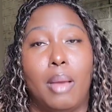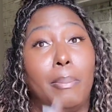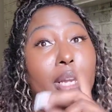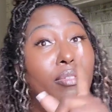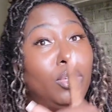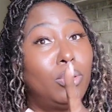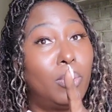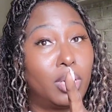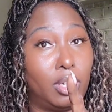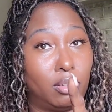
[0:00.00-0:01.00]
But if you do
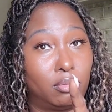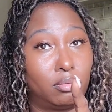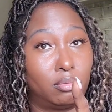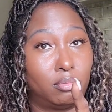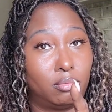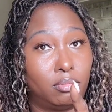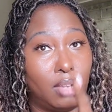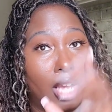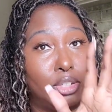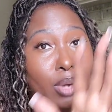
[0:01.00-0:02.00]
want to know,
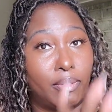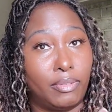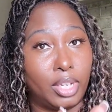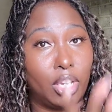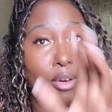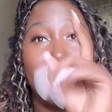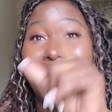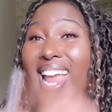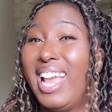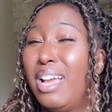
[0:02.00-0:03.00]
I do have a video
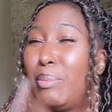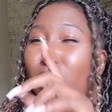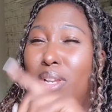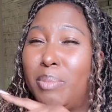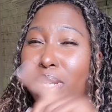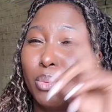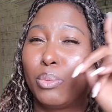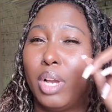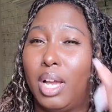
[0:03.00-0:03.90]
and I am going to be